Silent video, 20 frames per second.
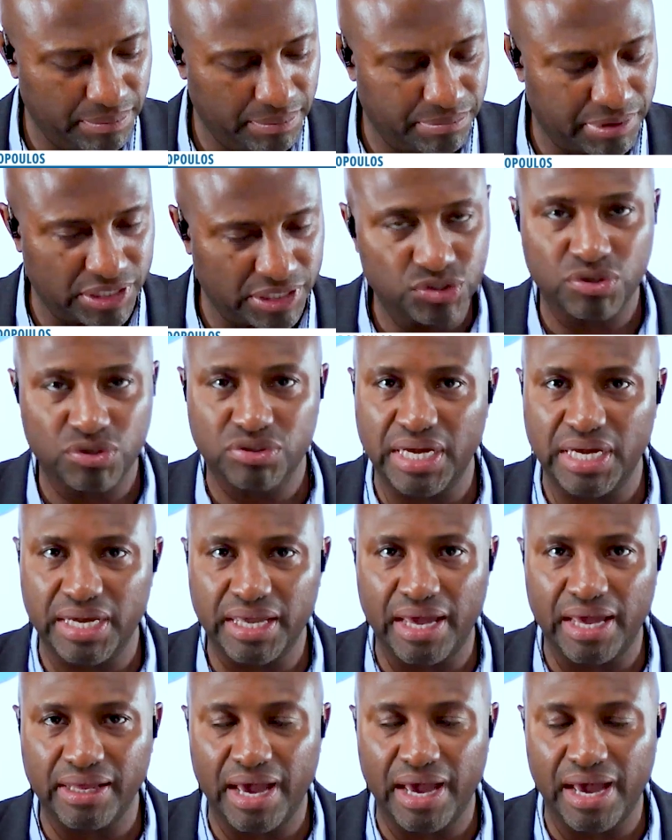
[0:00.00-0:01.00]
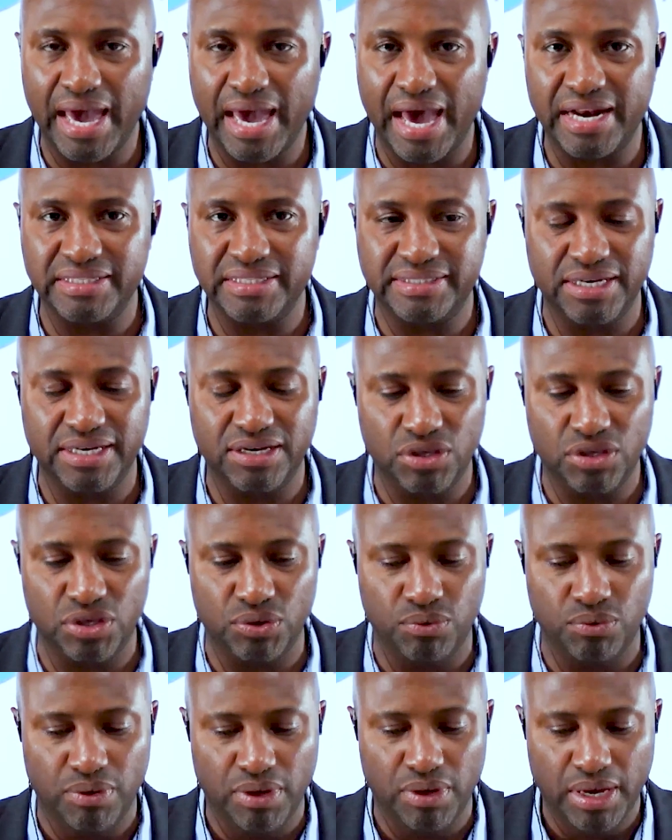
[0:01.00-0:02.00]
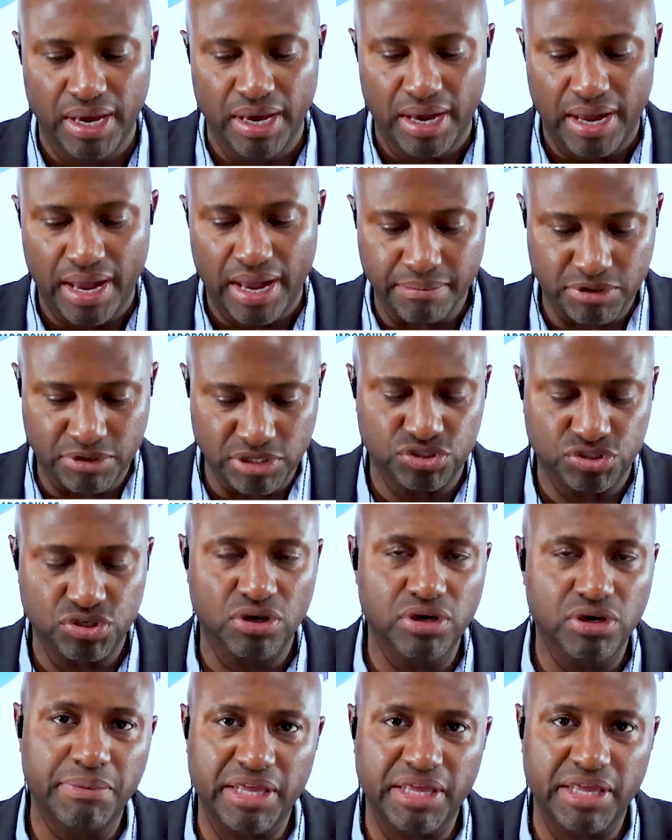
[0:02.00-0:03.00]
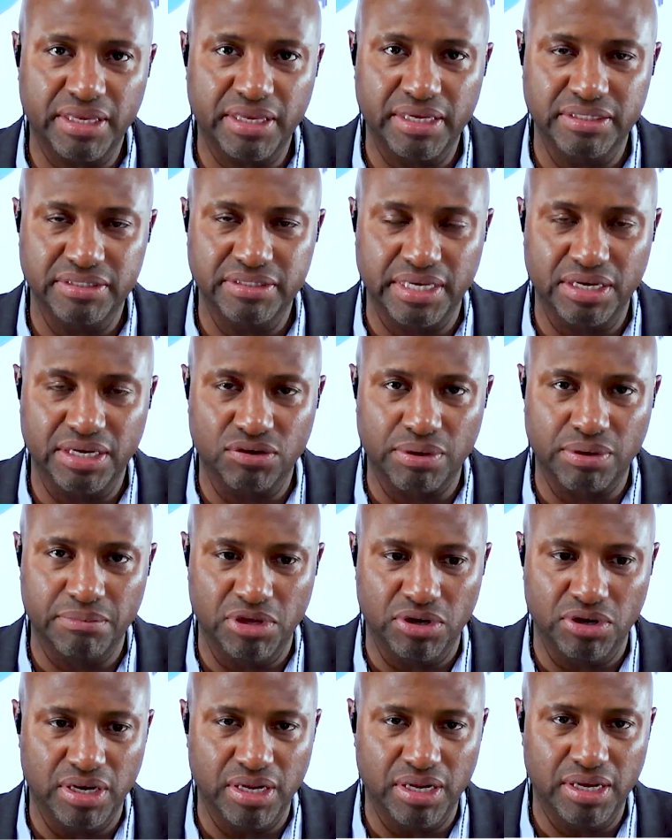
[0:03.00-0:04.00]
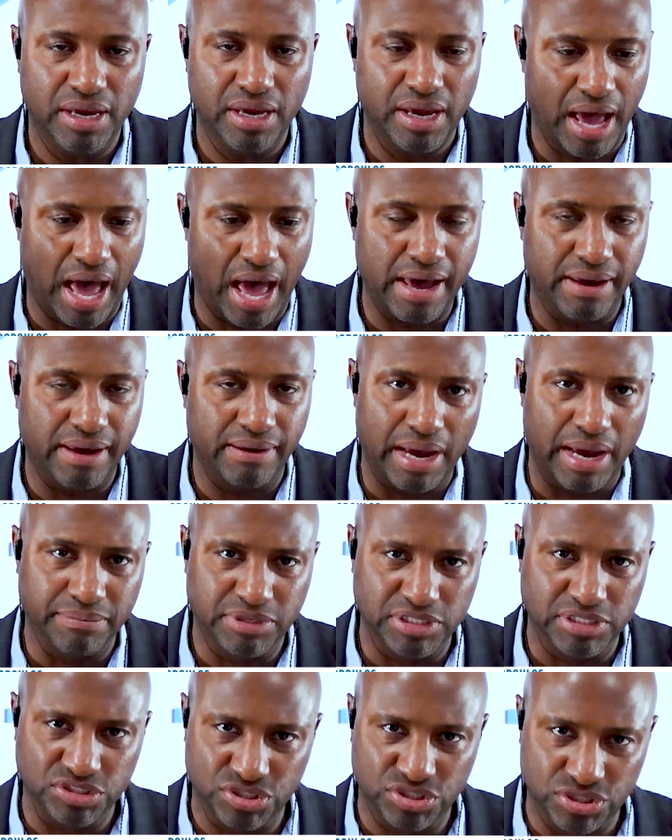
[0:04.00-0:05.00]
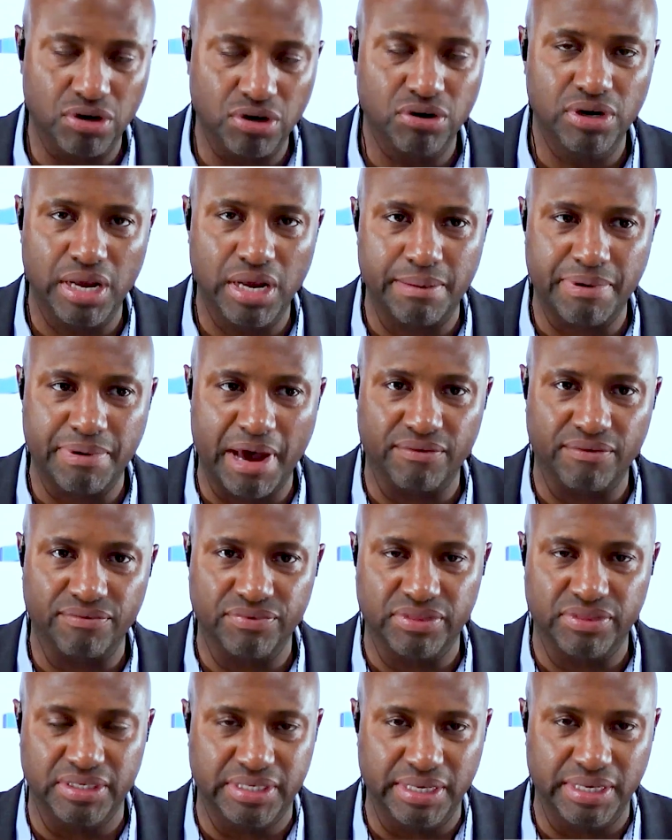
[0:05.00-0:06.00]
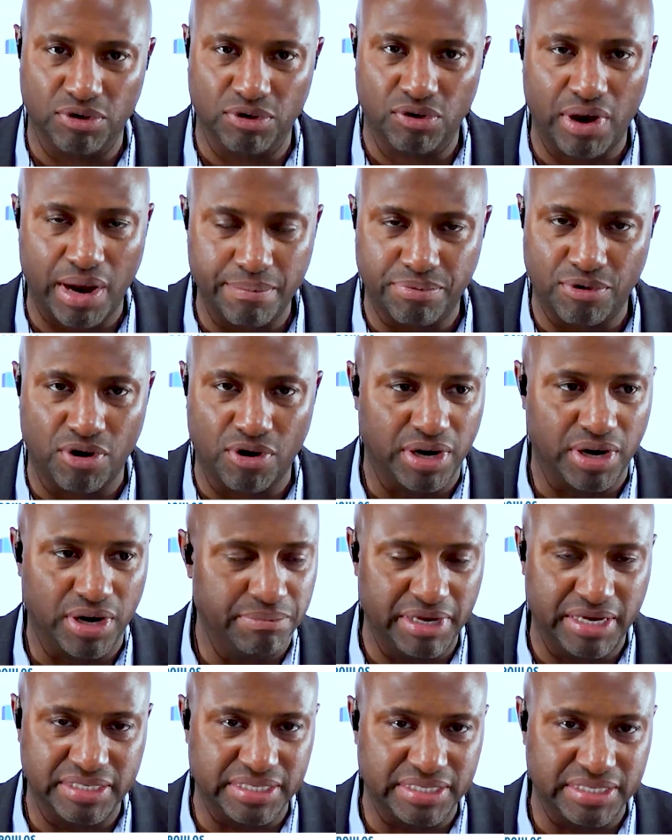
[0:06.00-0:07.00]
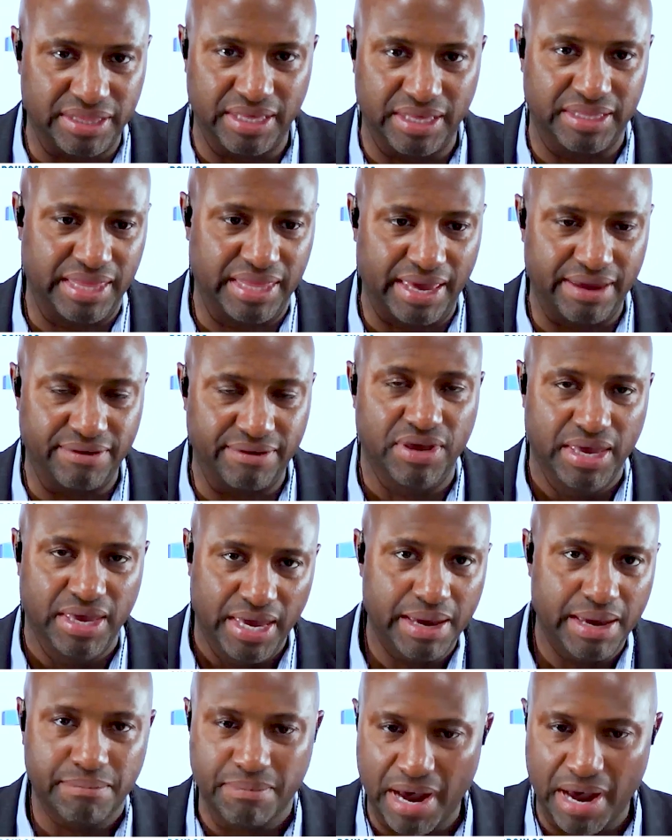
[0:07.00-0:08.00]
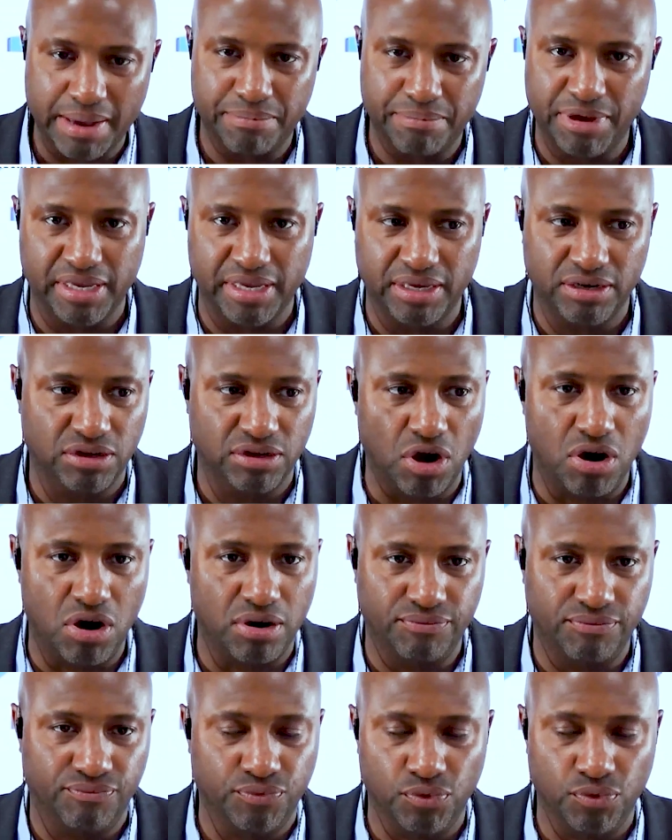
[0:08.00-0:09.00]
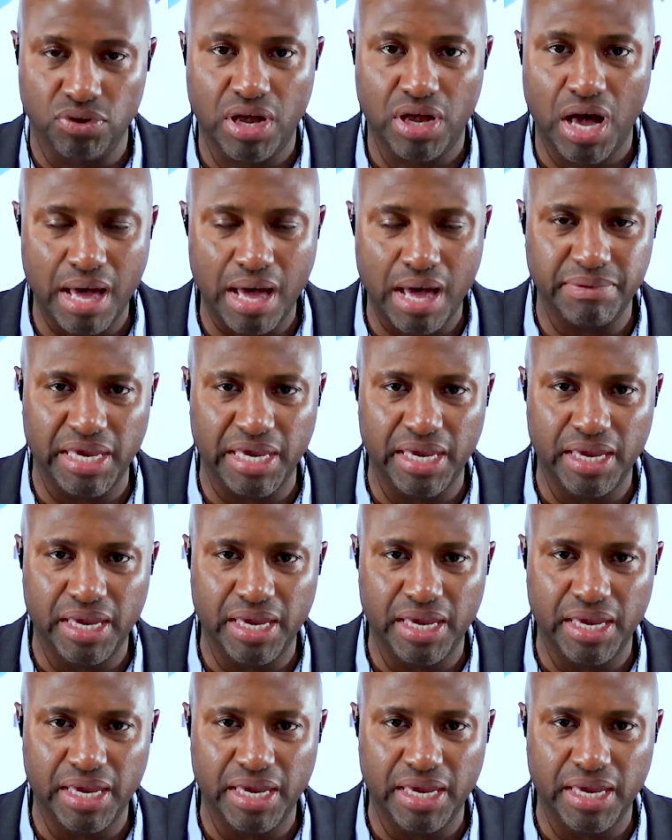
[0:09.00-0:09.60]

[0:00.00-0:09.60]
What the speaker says: George, I gotta tell you, I'm concerned about the intel community. I'm concerned about the Democrat Party, because I think they've, in my opinion, gone full commie.